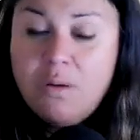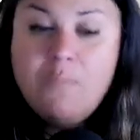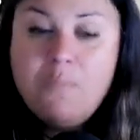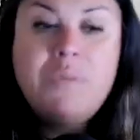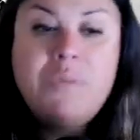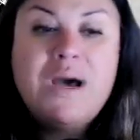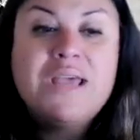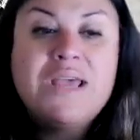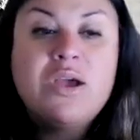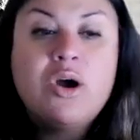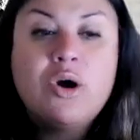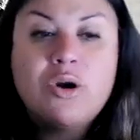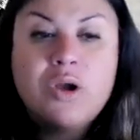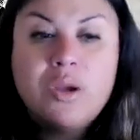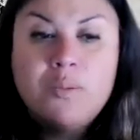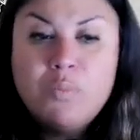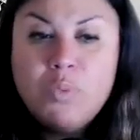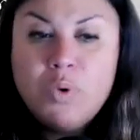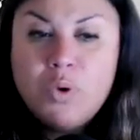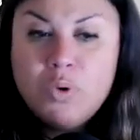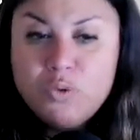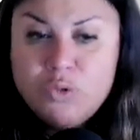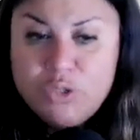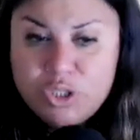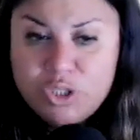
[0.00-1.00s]
by our
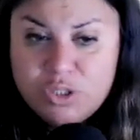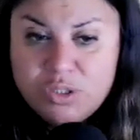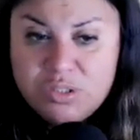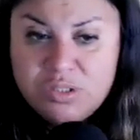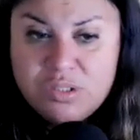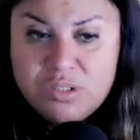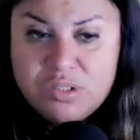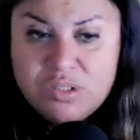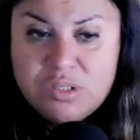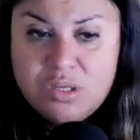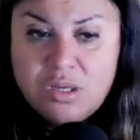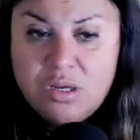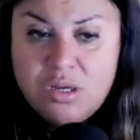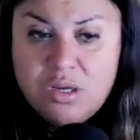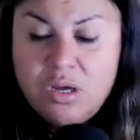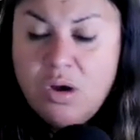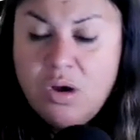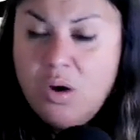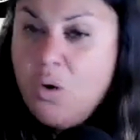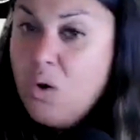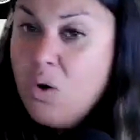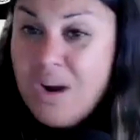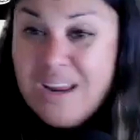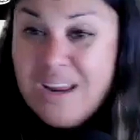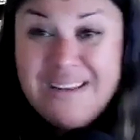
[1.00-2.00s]
emotions,
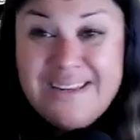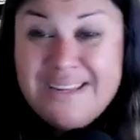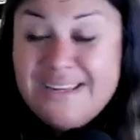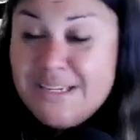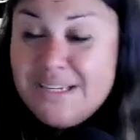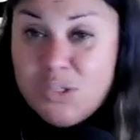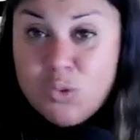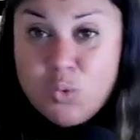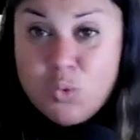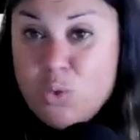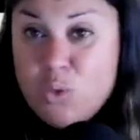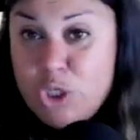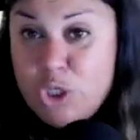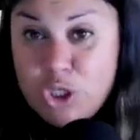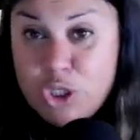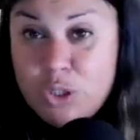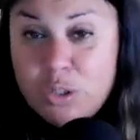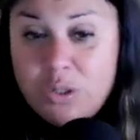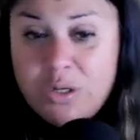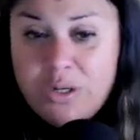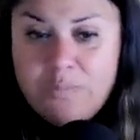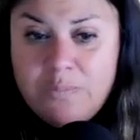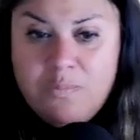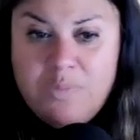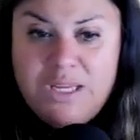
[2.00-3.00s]
or at least we
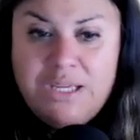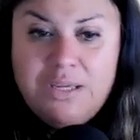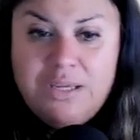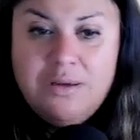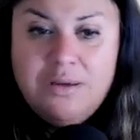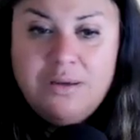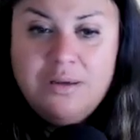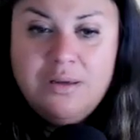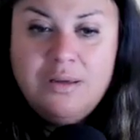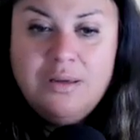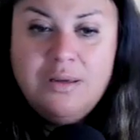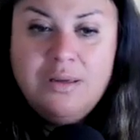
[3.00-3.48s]
shouldn't be.